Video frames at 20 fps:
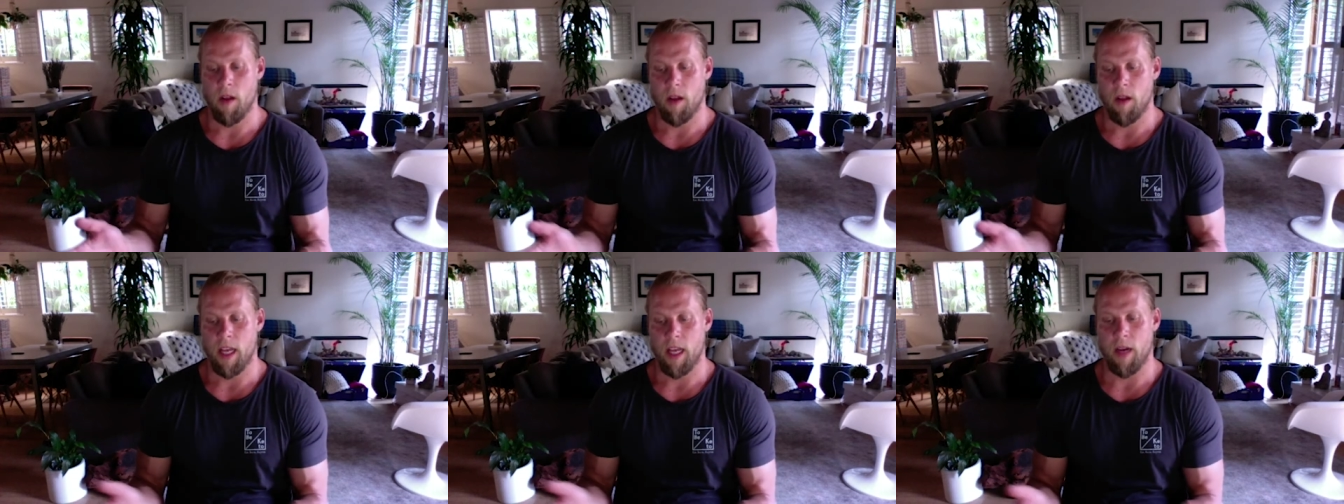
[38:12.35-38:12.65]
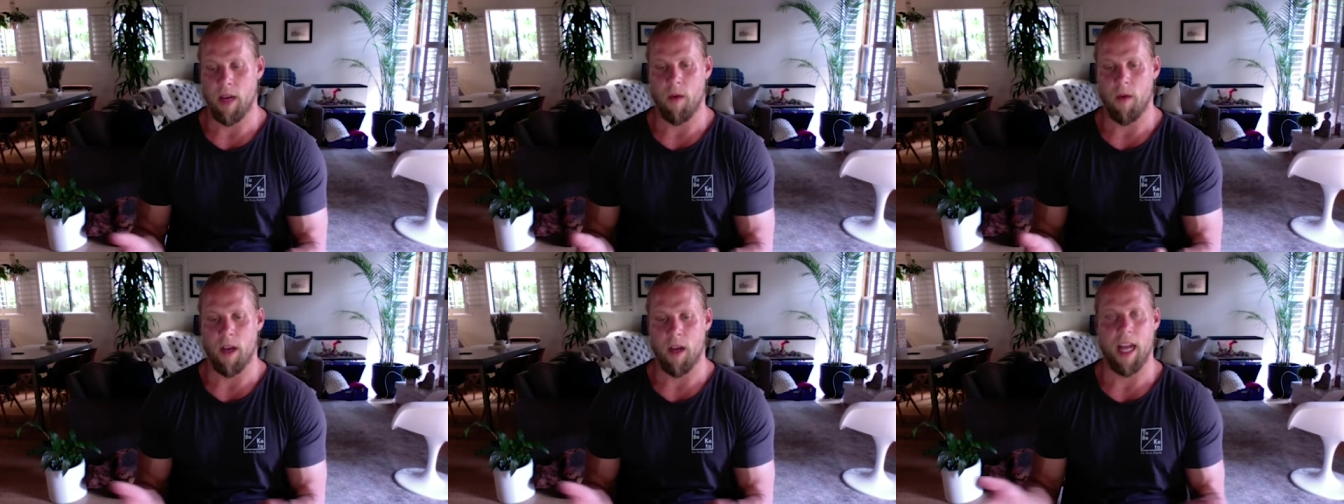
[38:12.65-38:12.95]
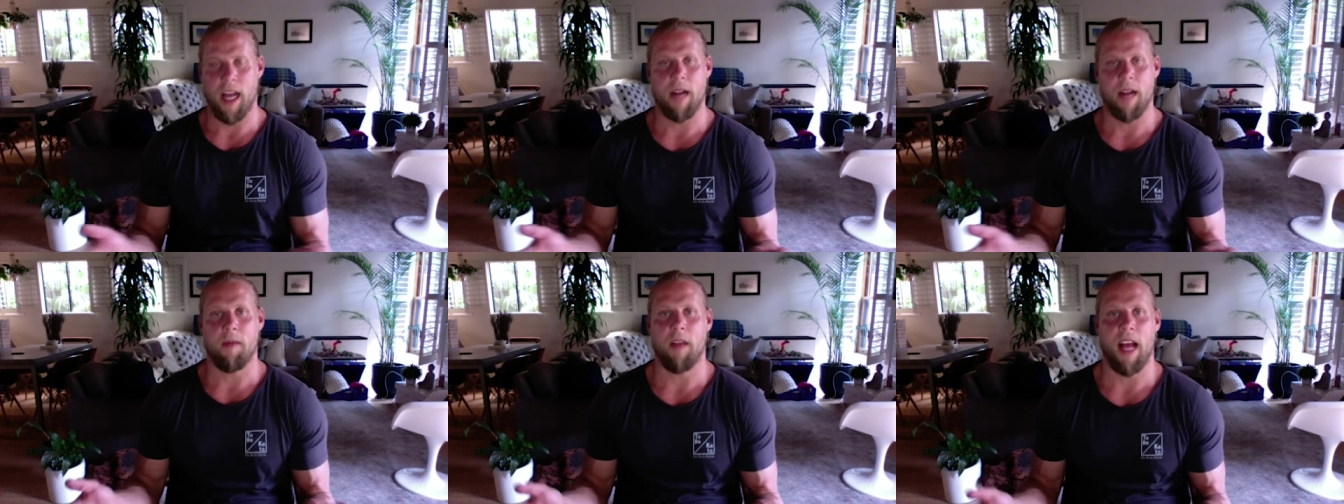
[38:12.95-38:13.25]
like what
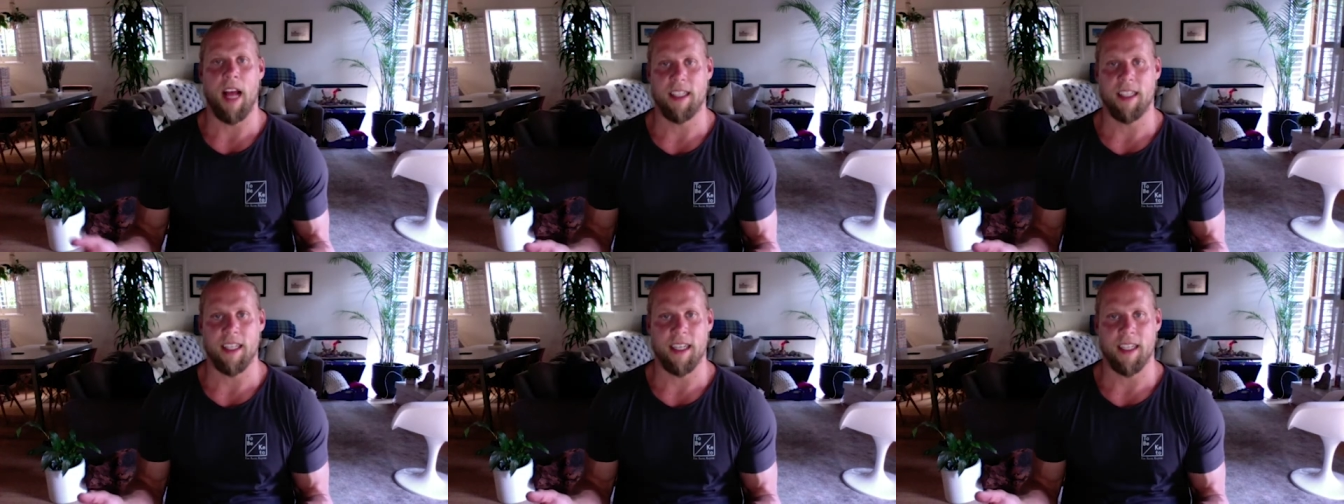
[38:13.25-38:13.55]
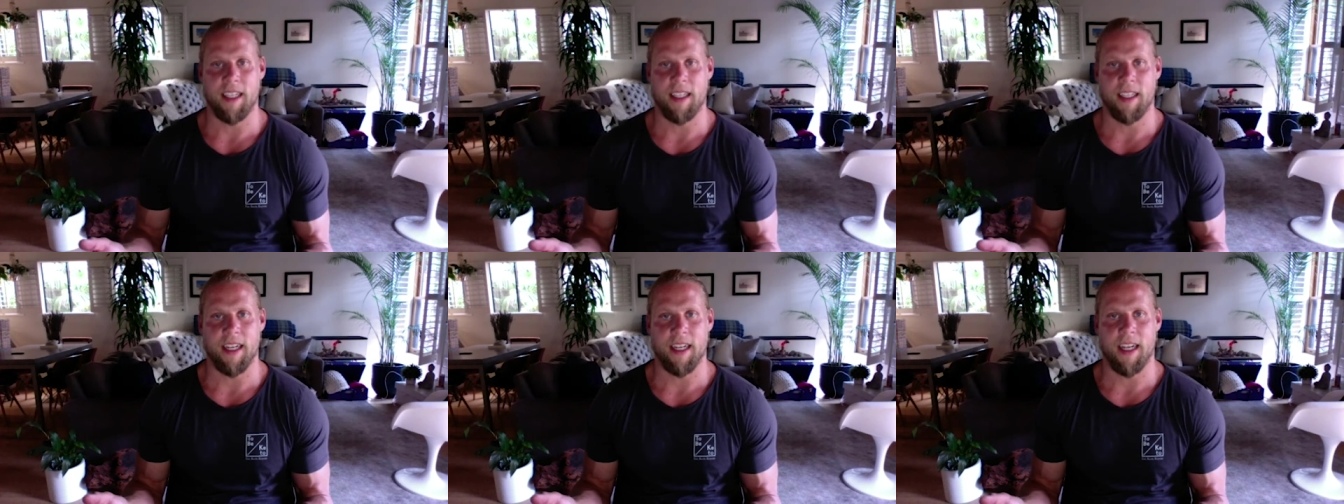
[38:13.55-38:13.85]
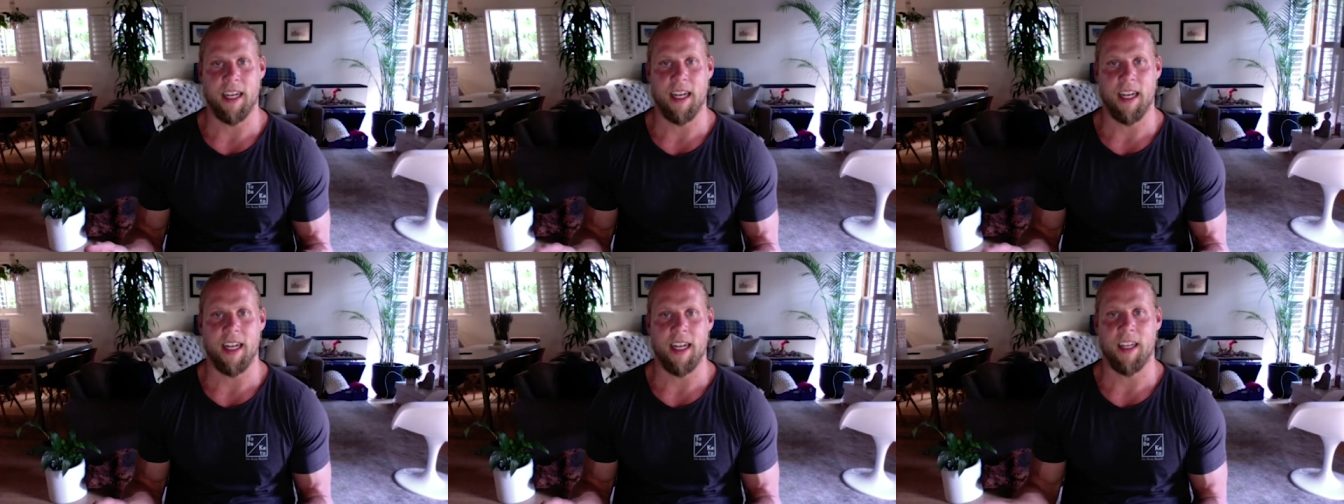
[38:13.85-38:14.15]
kind of plastic it's
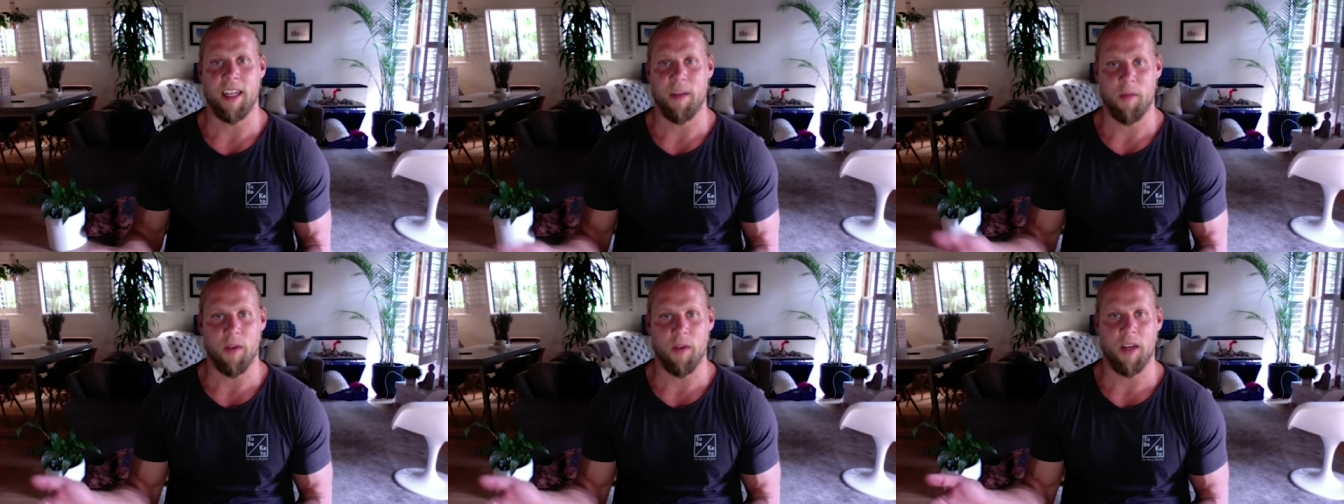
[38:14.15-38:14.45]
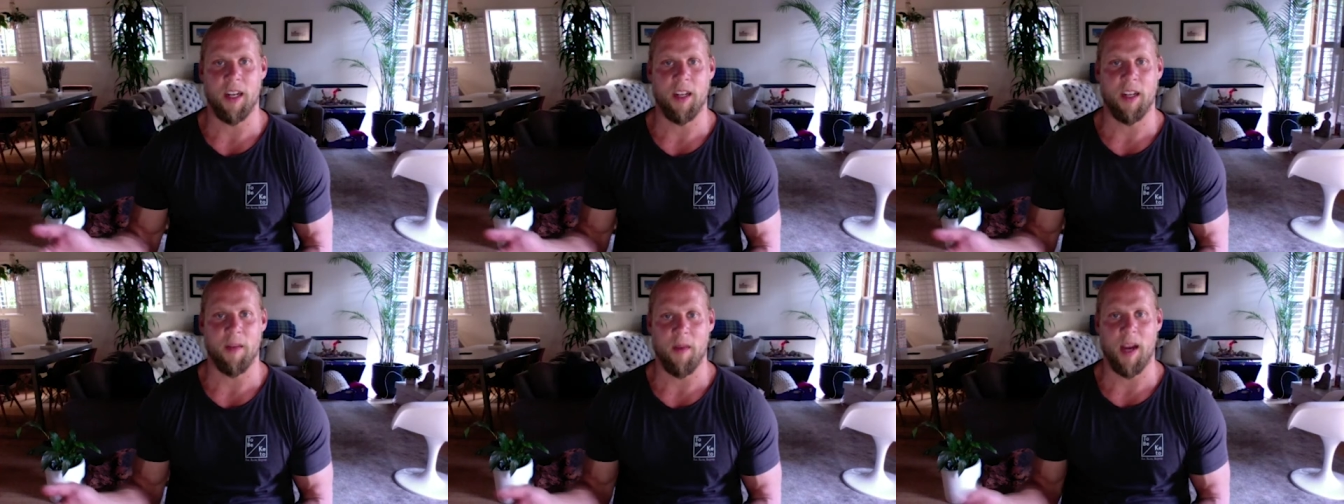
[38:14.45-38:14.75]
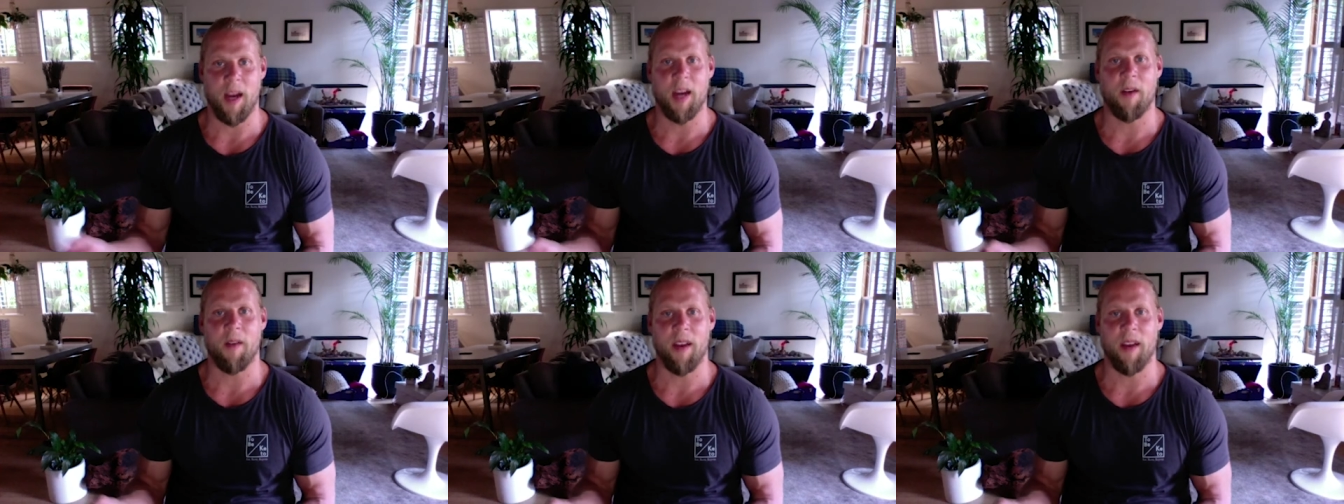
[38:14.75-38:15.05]
sitting in and you put it in the
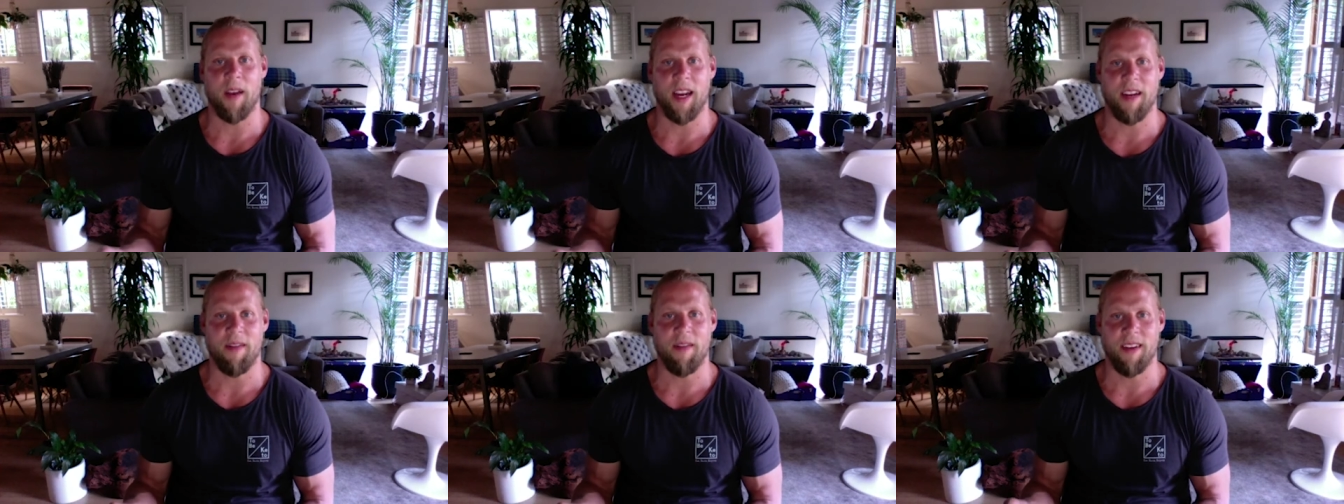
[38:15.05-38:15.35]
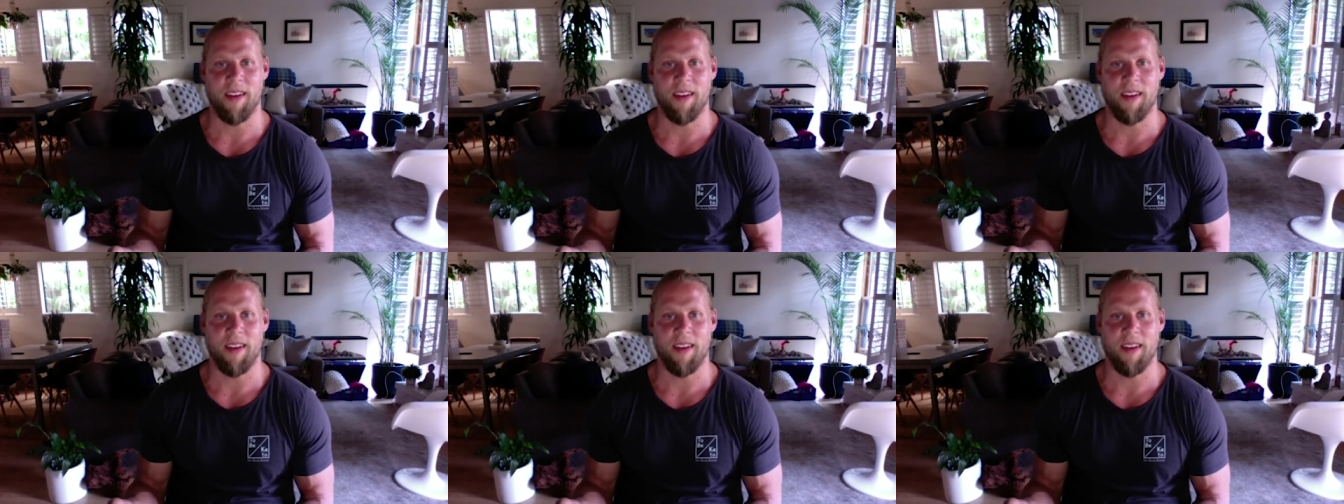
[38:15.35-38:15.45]
microwave